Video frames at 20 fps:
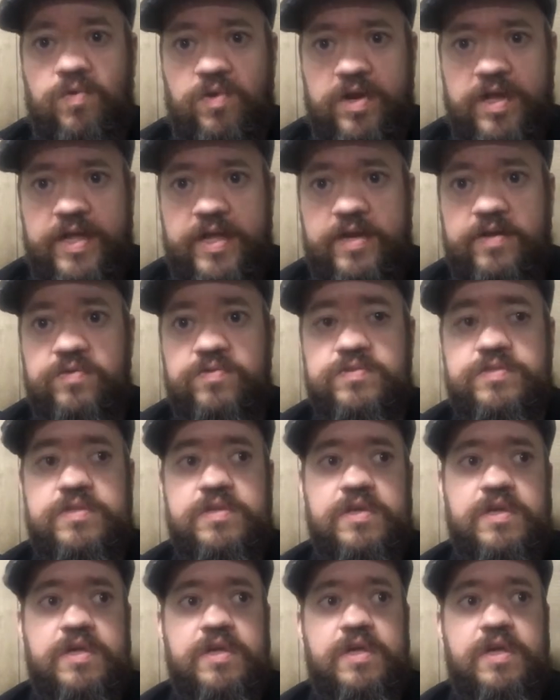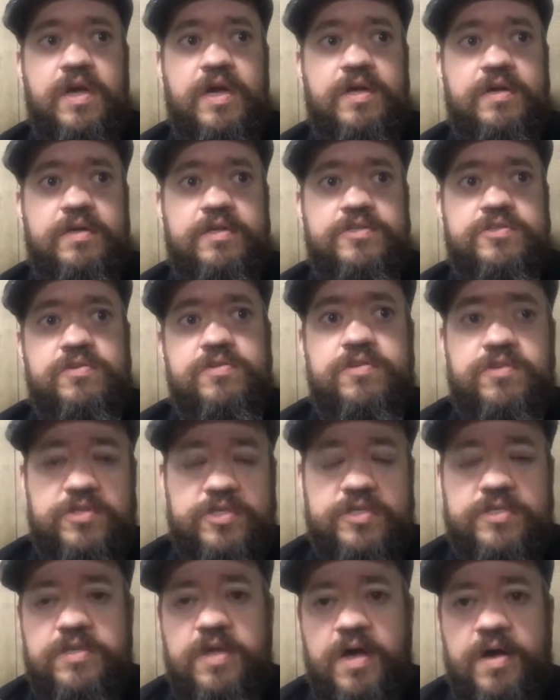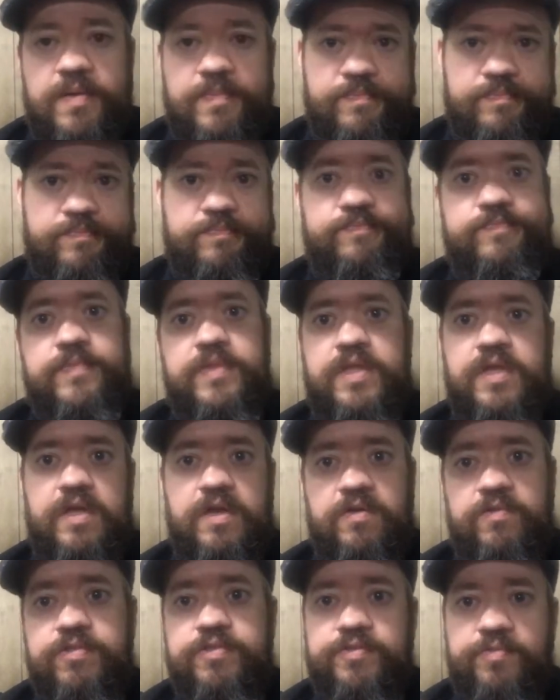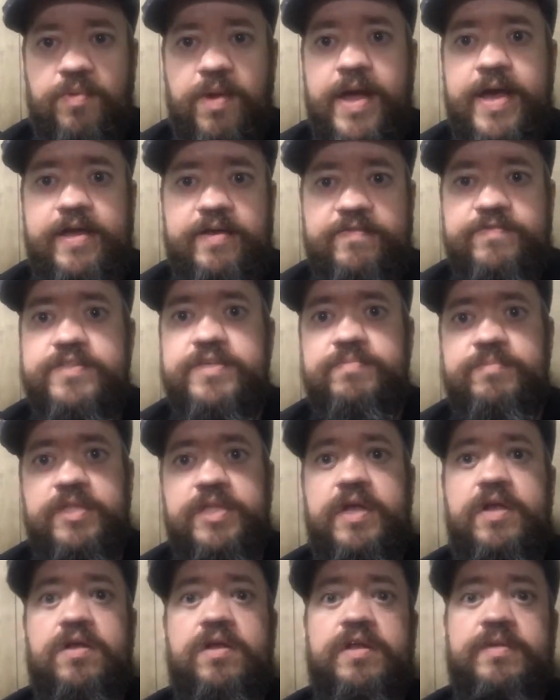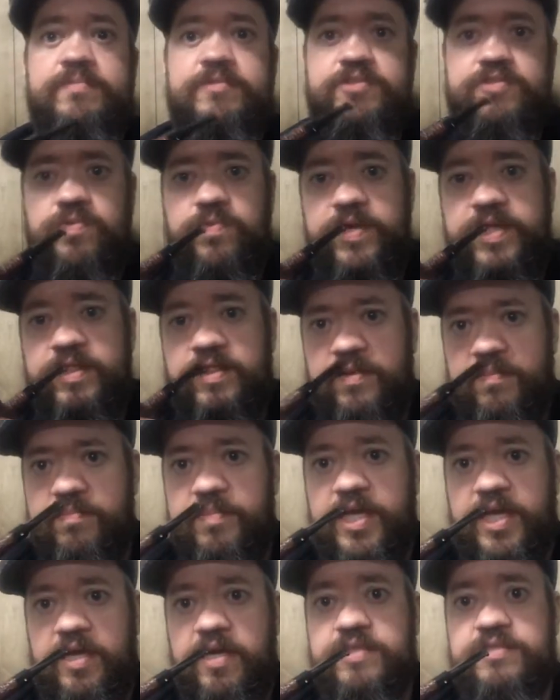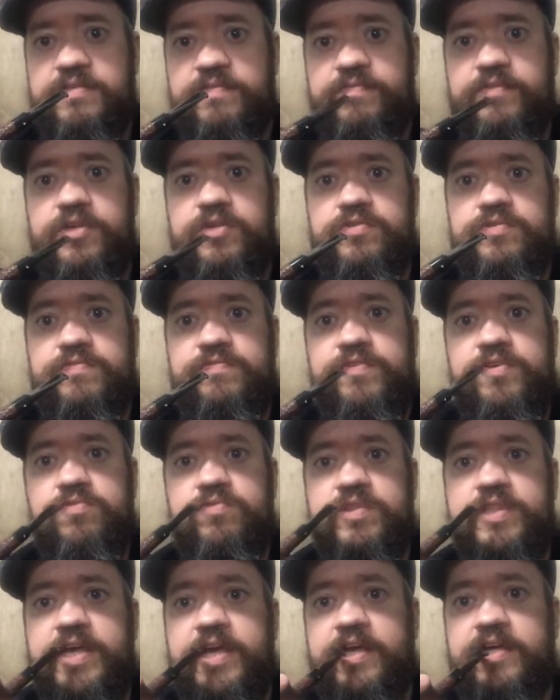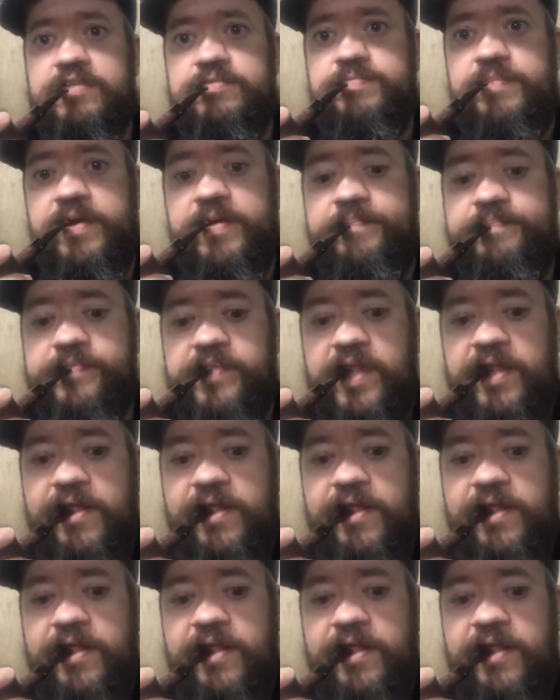Orientals. So there's some, thread of similarity between them because of those few things, but